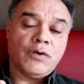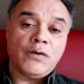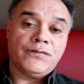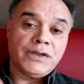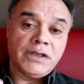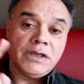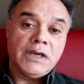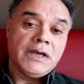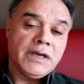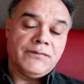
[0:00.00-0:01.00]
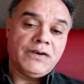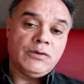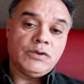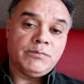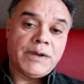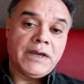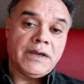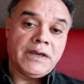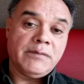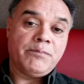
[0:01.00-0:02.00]
of the fluid
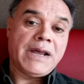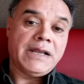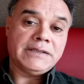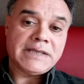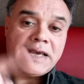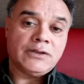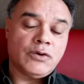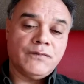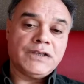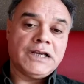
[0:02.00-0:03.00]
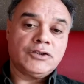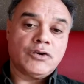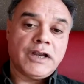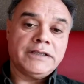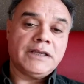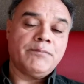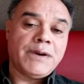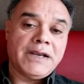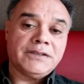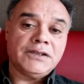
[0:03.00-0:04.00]
imbalance and of the electrolyte
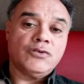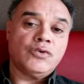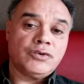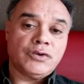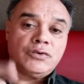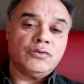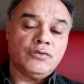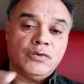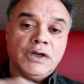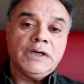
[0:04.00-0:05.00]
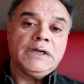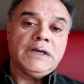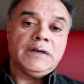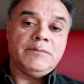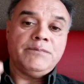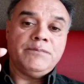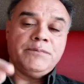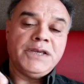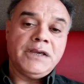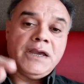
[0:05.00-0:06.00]
imbalance in order to
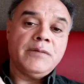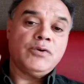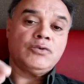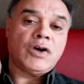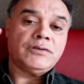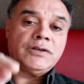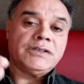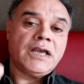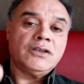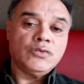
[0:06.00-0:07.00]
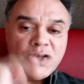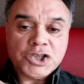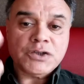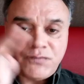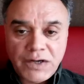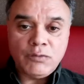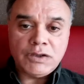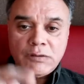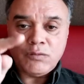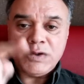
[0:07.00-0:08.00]
be able to understand which
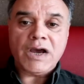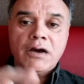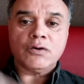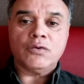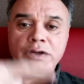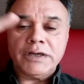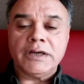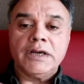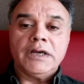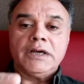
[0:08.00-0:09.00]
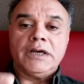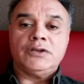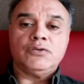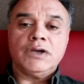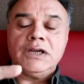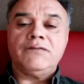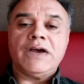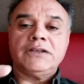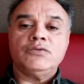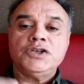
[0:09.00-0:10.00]
fluid we are going to give
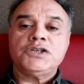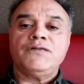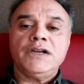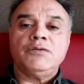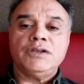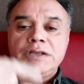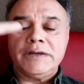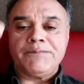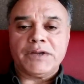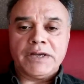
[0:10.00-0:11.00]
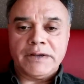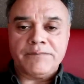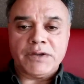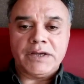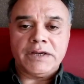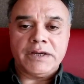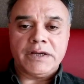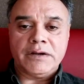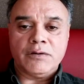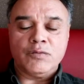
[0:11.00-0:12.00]
and which fluid
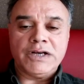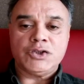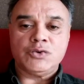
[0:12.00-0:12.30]
will